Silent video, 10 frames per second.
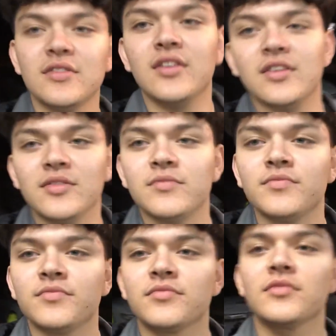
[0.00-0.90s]
Um,
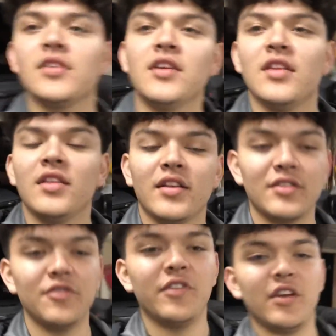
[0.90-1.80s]
like
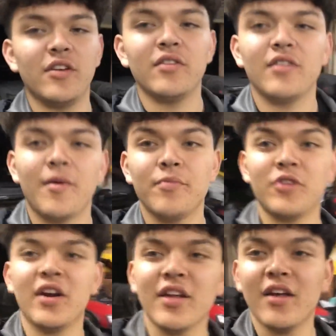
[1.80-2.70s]
this video. I'm
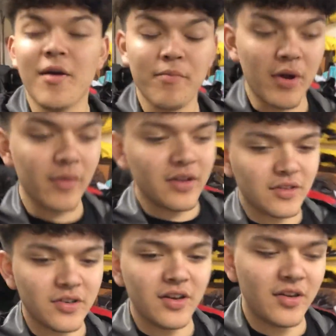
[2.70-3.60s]
trying. I'm probably
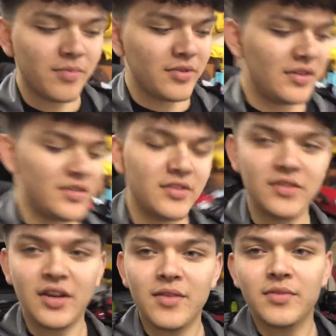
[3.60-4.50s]
gonna try to upload this shit
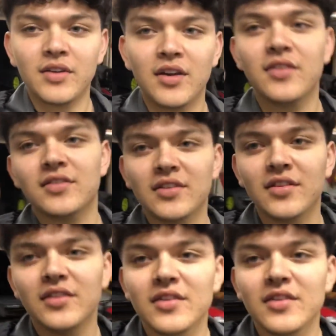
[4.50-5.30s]
tonight, but honestly,